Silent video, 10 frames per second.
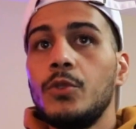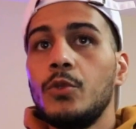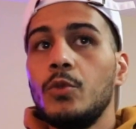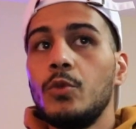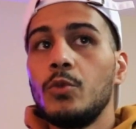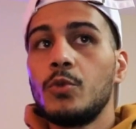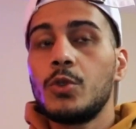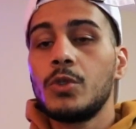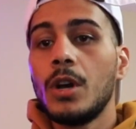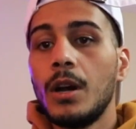to
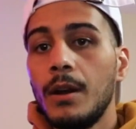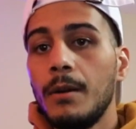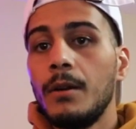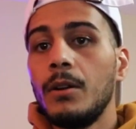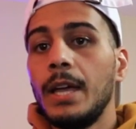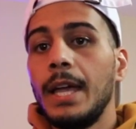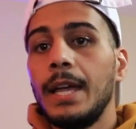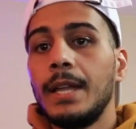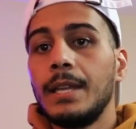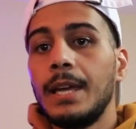start
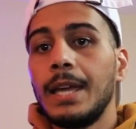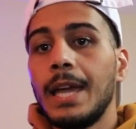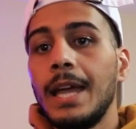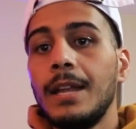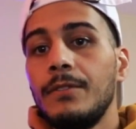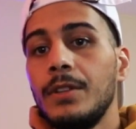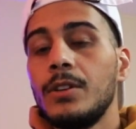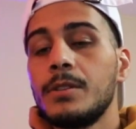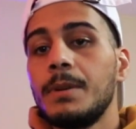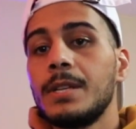and like edit
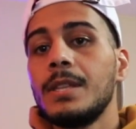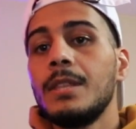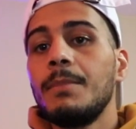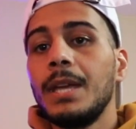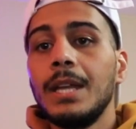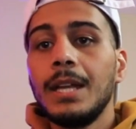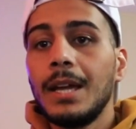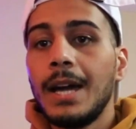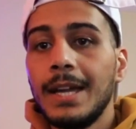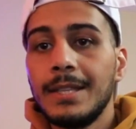videos, because in the beginning
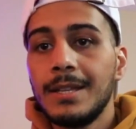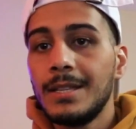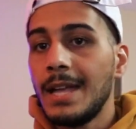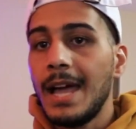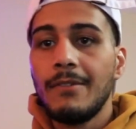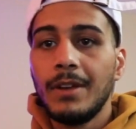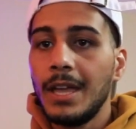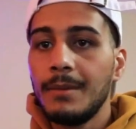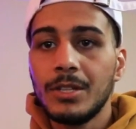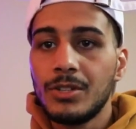I did have a
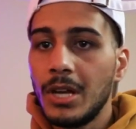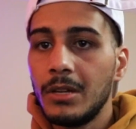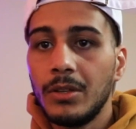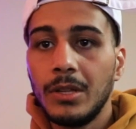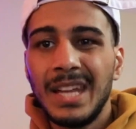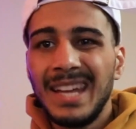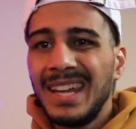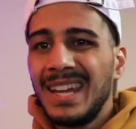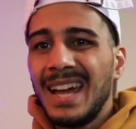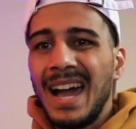gaming channel.
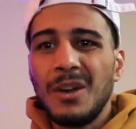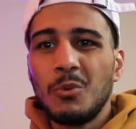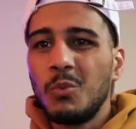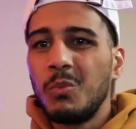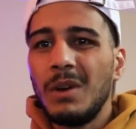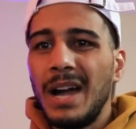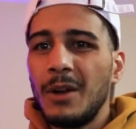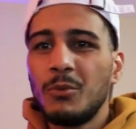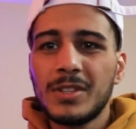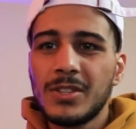I
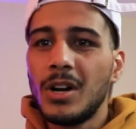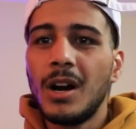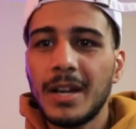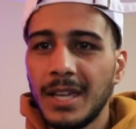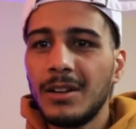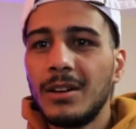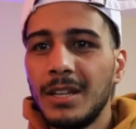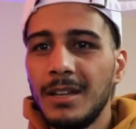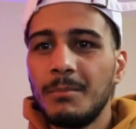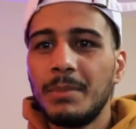was talking on
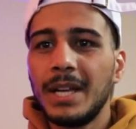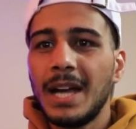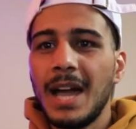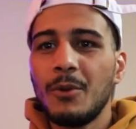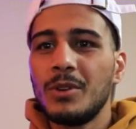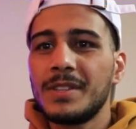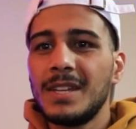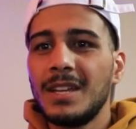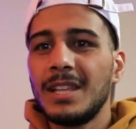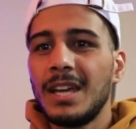it, but I
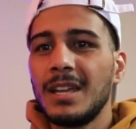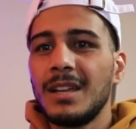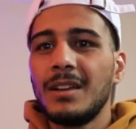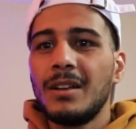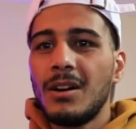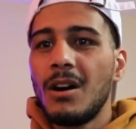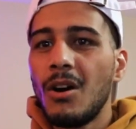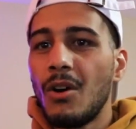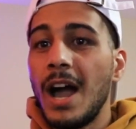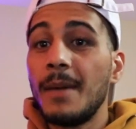wasn't like,
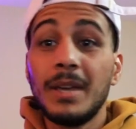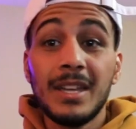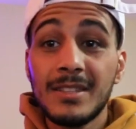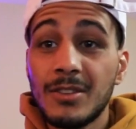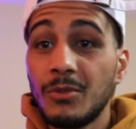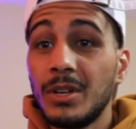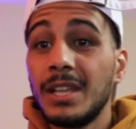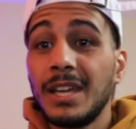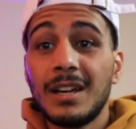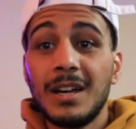oh, I'm into it,
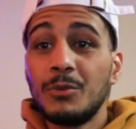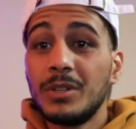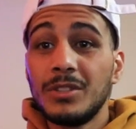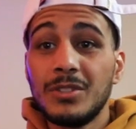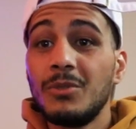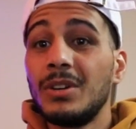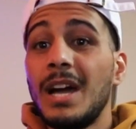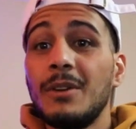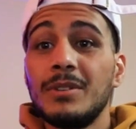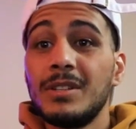like I want to do it,
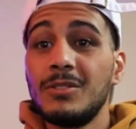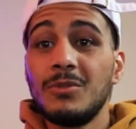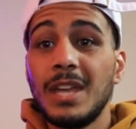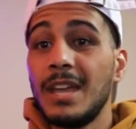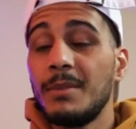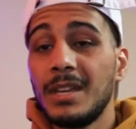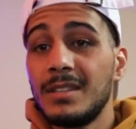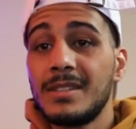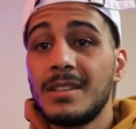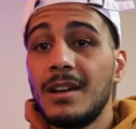I want to do gaming
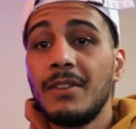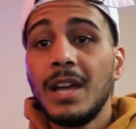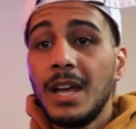and stuff.